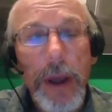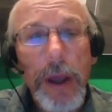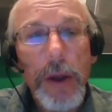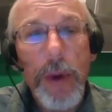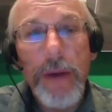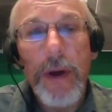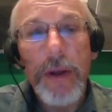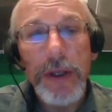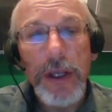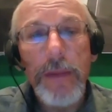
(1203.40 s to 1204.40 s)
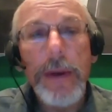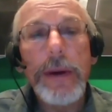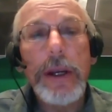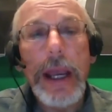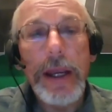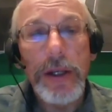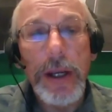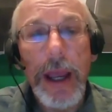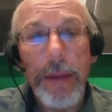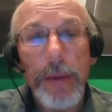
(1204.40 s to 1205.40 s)
We have all this communication
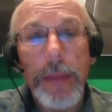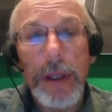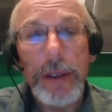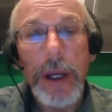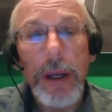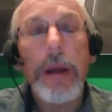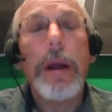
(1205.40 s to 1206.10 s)
capability.